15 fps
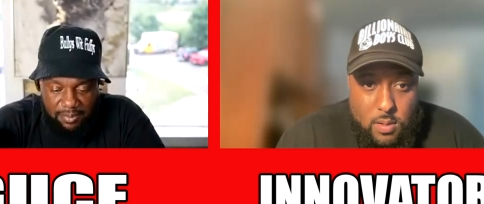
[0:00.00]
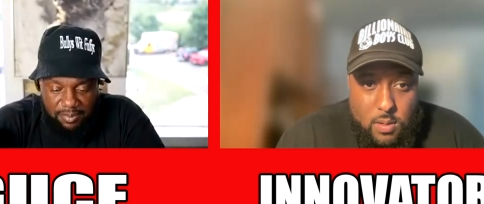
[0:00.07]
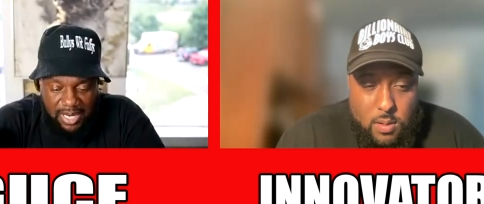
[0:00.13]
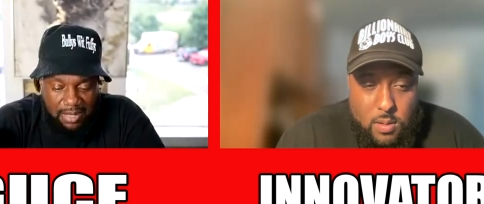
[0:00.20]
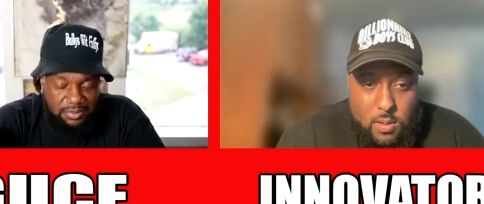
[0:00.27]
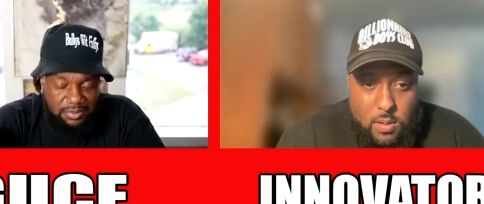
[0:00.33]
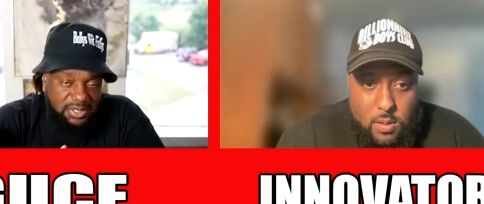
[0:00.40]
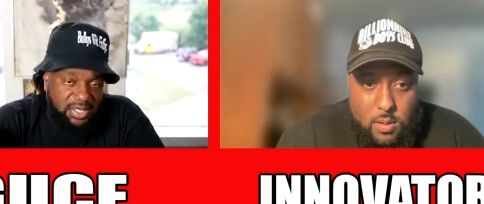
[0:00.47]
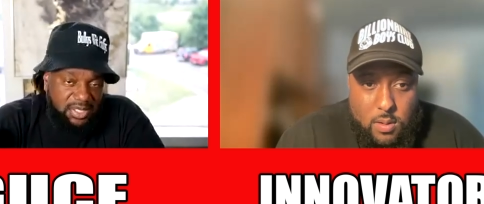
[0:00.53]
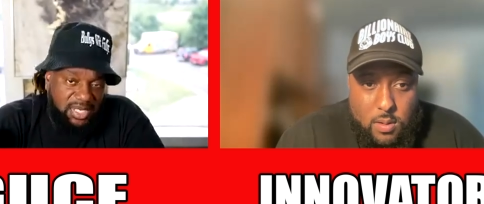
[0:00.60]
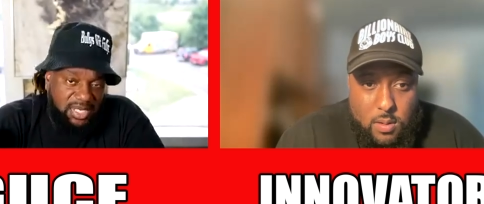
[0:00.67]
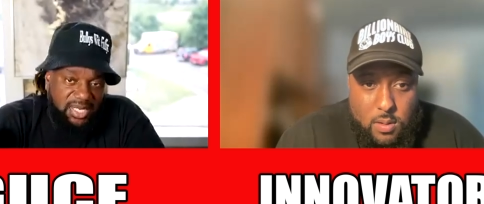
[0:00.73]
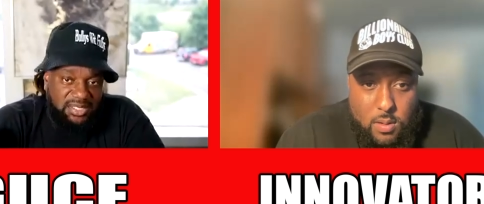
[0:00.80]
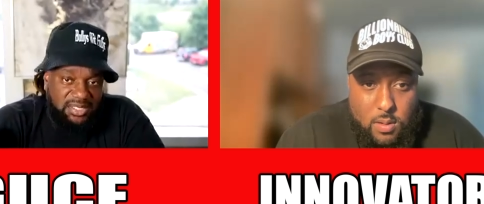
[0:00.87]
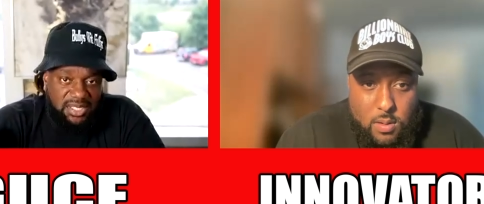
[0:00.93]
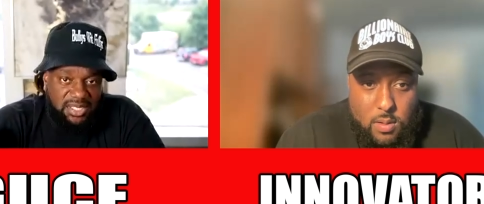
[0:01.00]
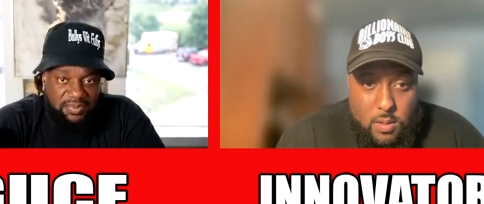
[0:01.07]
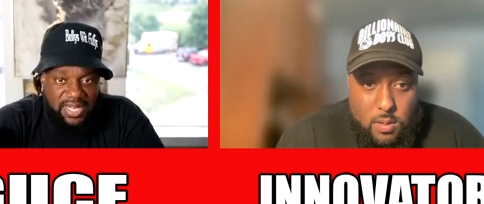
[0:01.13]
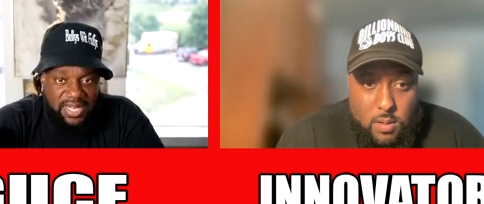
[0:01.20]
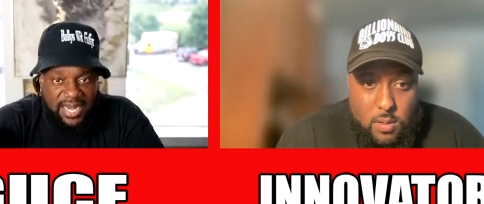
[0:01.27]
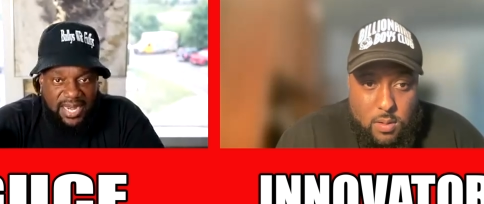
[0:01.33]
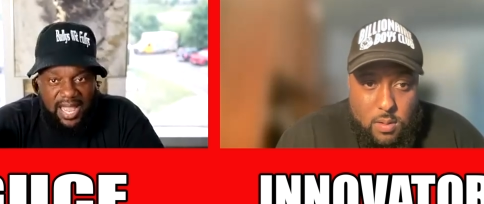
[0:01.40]
Speaker 1: But I was a kid then when
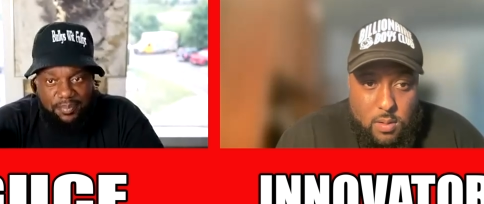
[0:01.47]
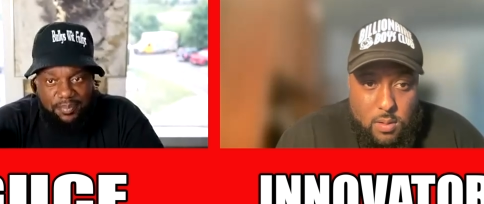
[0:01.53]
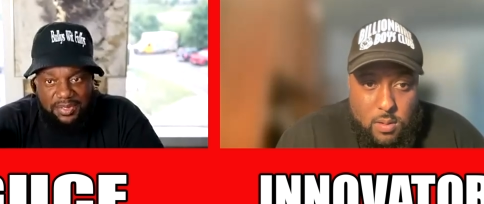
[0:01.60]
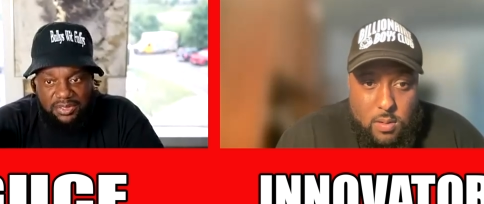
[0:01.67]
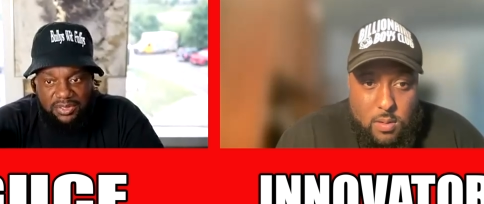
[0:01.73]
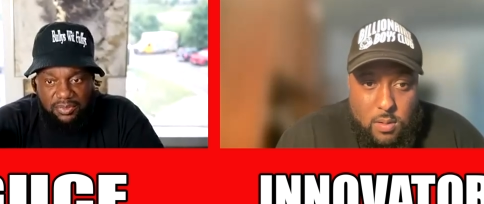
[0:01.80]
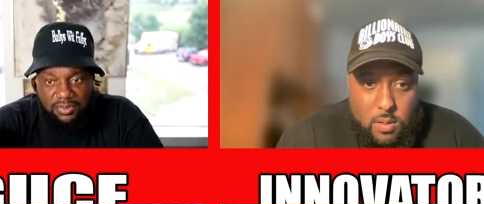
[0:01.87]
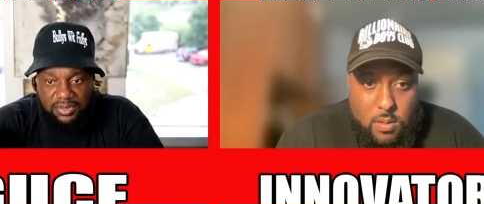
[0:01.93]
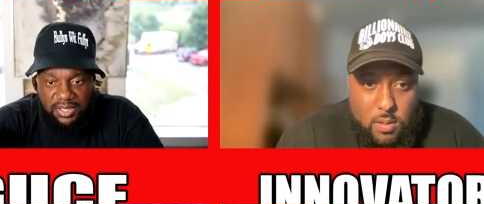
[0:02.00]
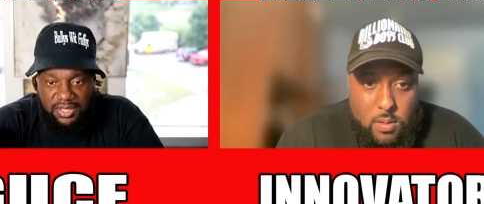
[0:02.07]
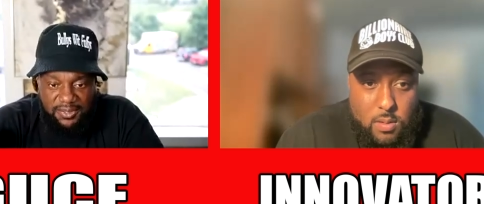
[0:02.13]
that happened. So yeah,